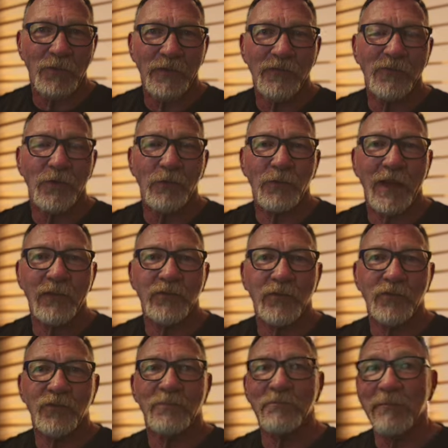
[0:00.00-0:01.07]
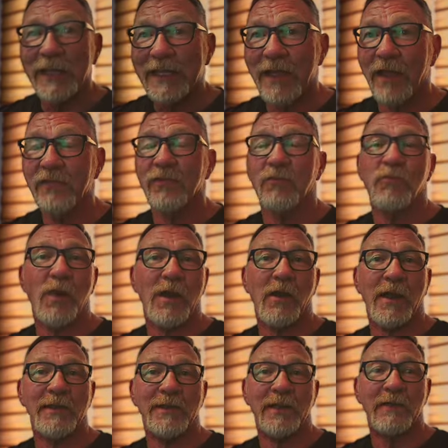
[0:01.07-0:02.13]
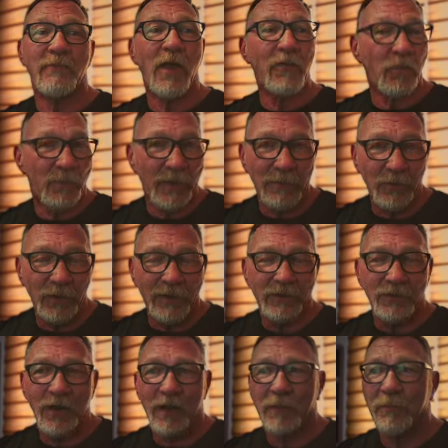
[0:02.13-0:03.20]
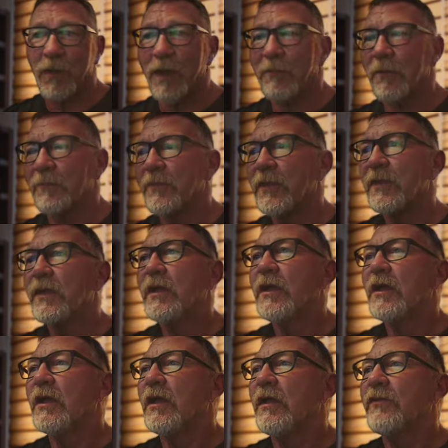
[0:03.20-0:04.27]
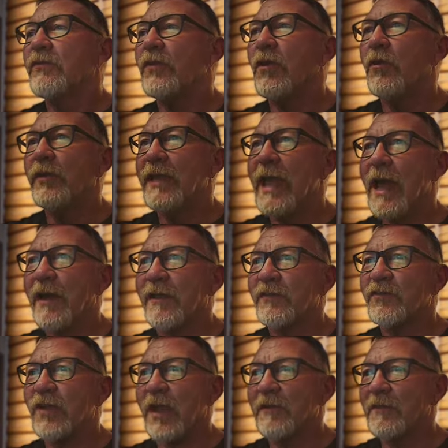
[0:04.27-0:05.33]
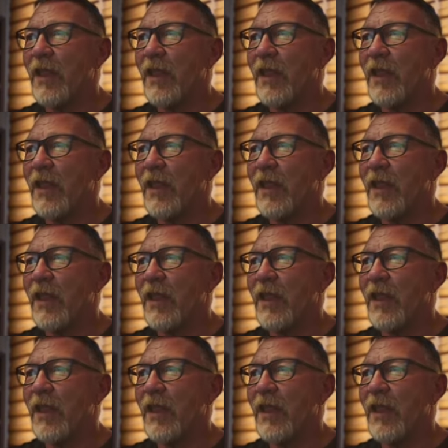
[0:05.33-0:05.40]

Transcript: considerations because of where I live. Other people, it's not a problem. So yeah, it's got